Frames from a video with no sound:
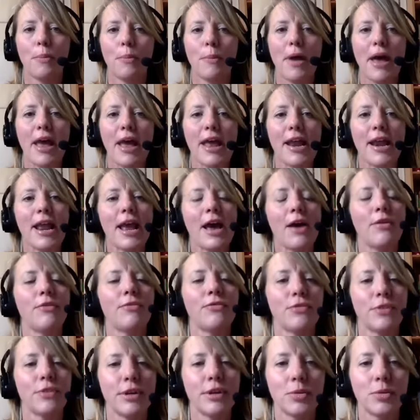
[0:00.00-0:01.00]
And how
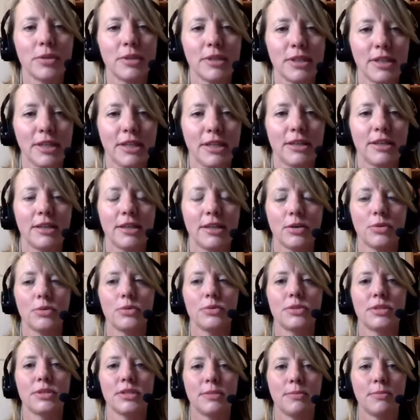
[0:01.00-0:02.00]
frequently
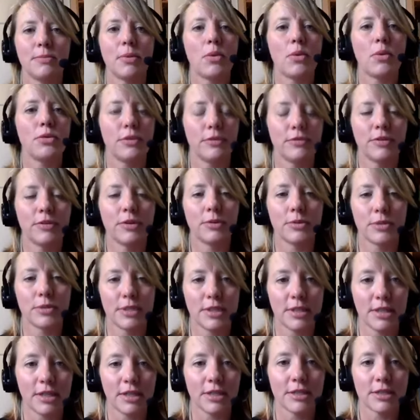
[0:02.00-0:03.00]
both of those
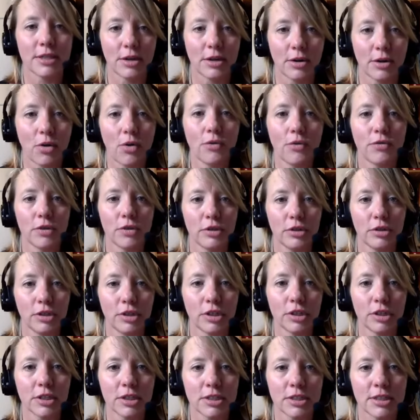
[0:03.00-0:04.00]
things are
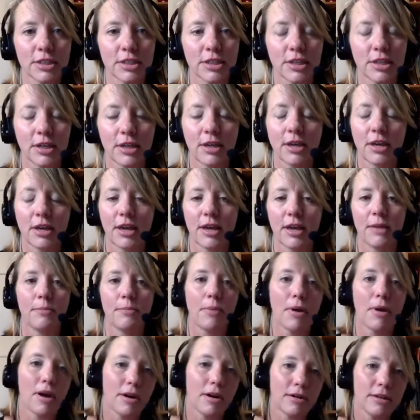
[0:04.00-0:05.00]
overlooked. And
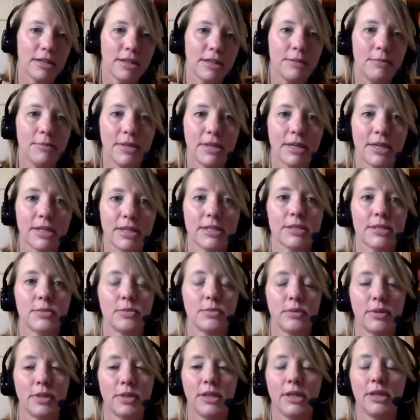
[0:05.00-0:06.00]
partly because
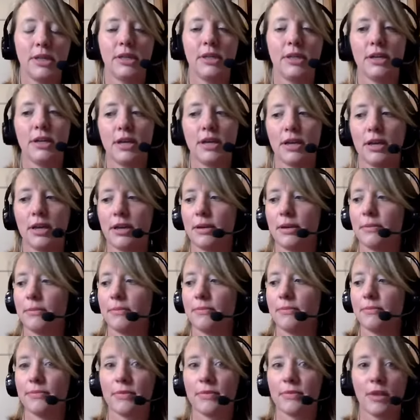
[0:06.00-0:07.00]
we,
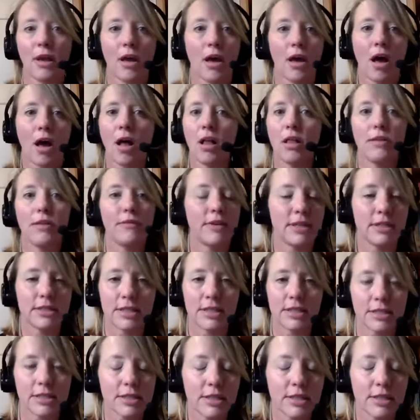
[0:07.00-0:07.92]
all of us as